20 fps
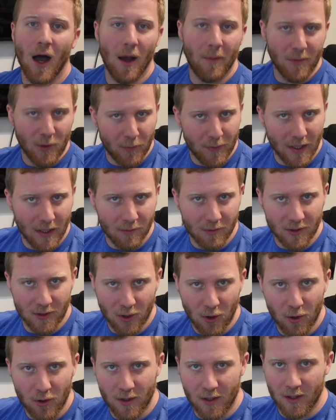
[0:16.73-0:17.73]
You'll be able to
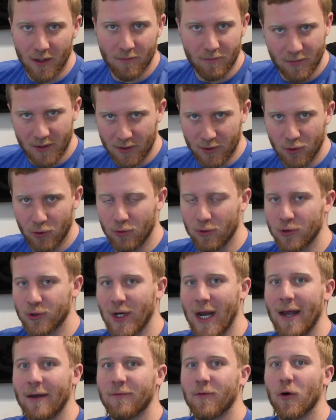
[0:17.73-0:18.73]
go to the Google
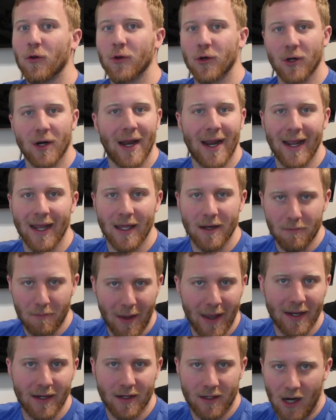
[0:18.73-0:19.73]
Drive folder and
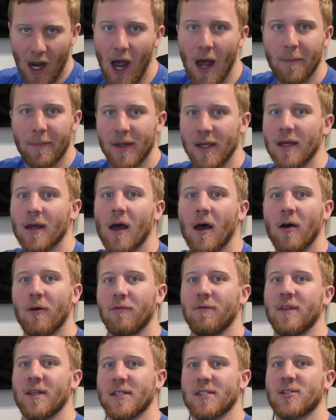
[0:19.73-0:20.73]
make a copy
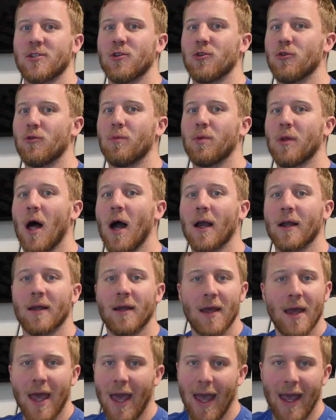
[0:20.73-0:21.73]
of this new block,
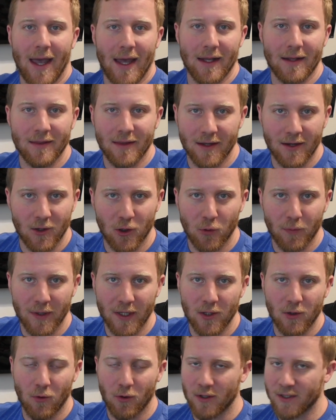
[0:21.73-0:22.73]
and then it'll be
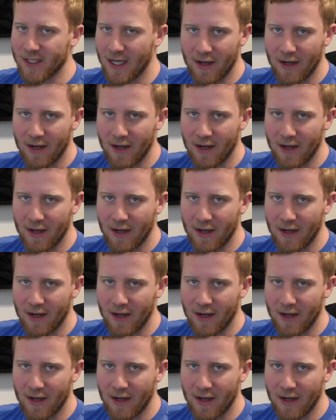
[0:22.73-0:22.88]
yours.